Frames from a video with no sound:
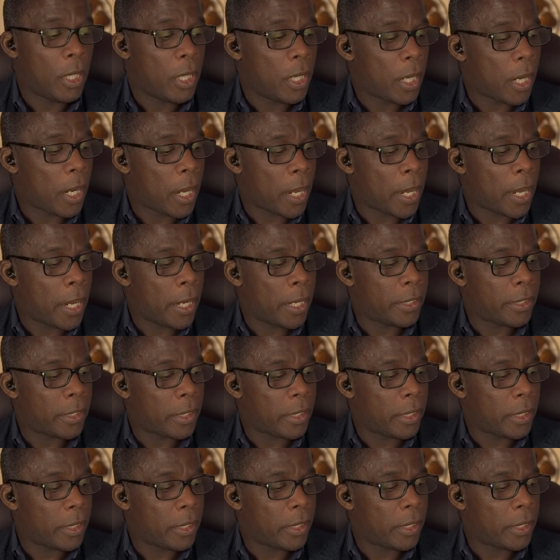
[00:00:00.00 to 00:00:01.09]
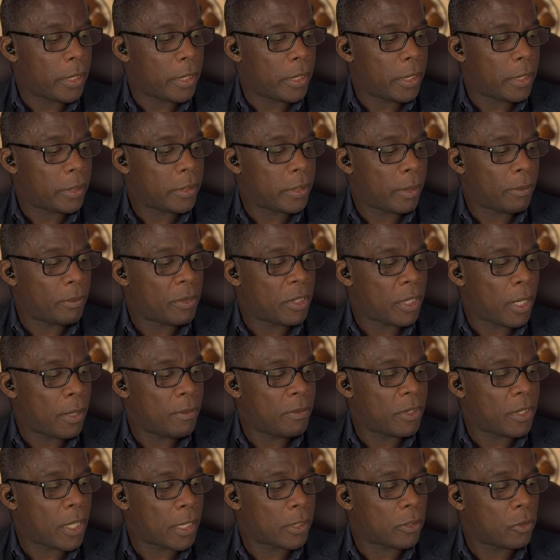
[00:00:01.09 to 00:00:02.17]
and sometimes
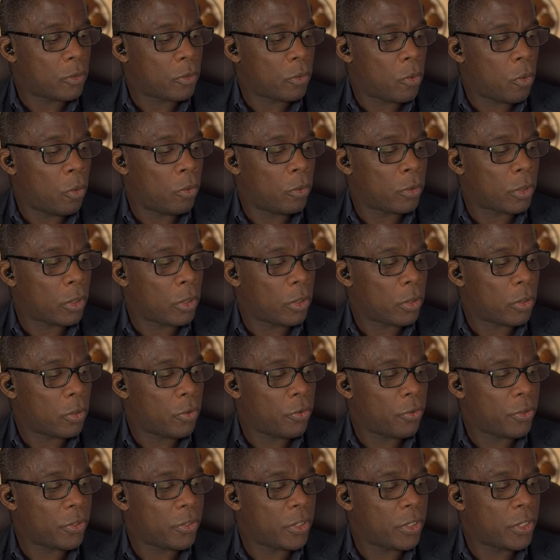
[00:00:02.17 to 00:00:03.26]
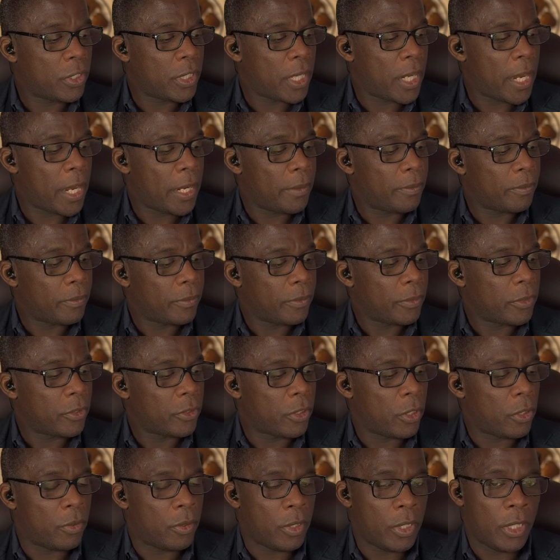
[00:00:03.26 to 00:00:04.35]
that's called cristae.
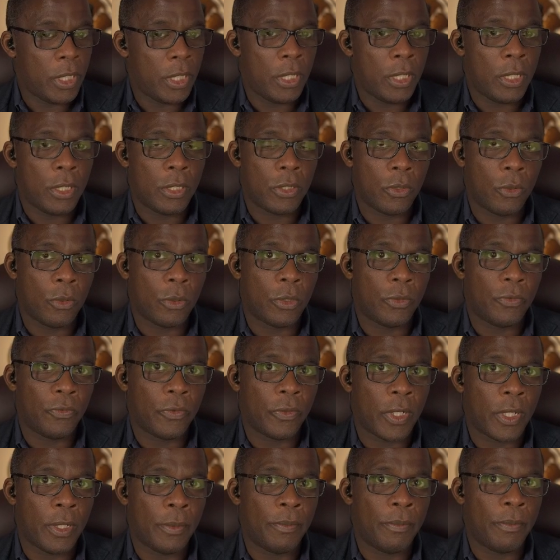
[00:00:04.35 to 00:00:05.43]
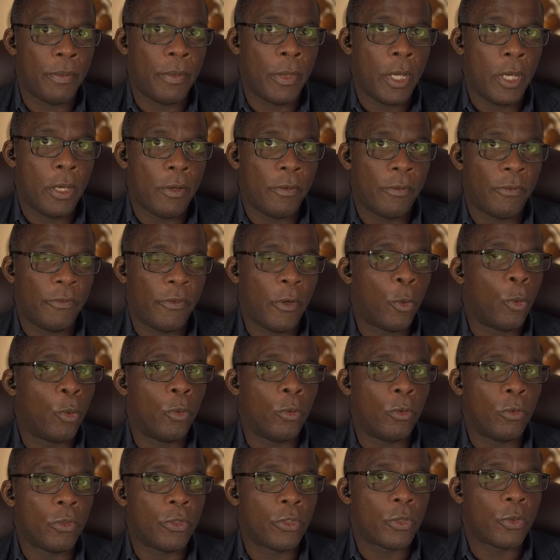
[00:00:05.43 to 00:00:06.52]
So the sort of
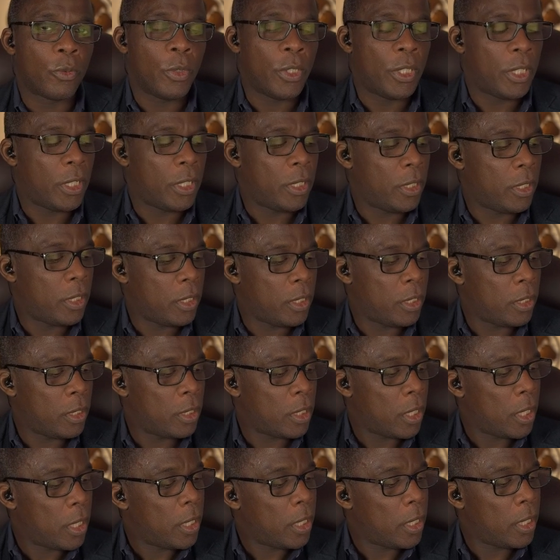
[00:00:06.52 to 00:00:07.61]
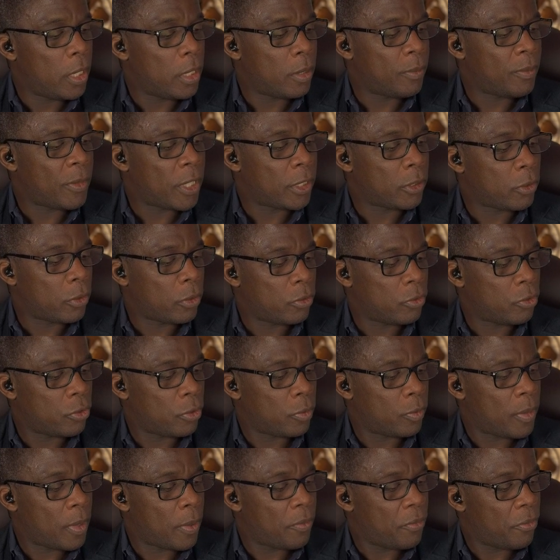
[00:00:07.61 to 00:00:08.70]
folds within the inner mitochondrial
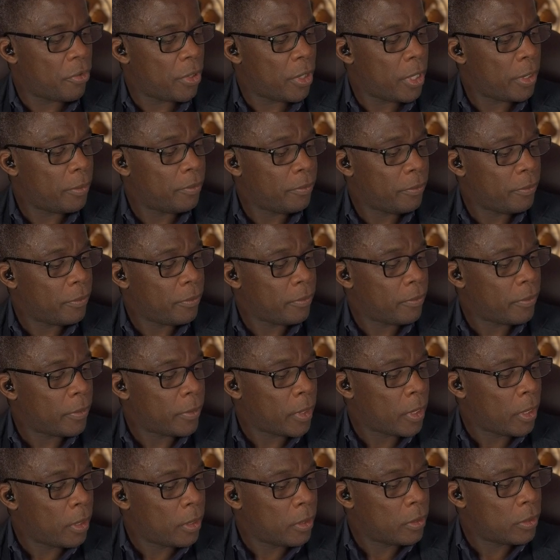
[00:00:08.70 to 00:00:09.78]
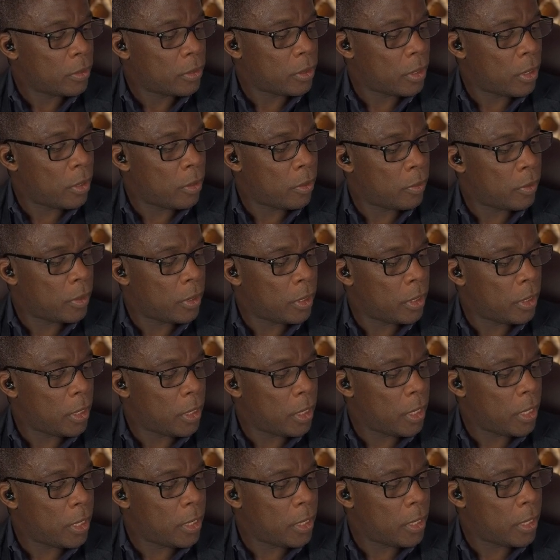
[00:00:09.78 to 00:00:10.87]
membrane. So the
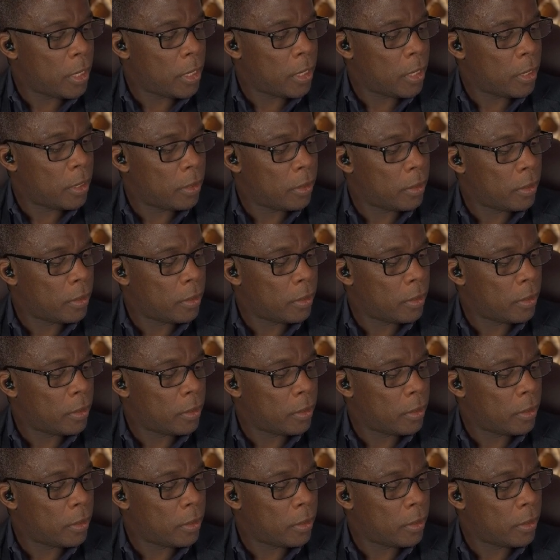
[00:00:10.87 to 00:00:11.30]
inner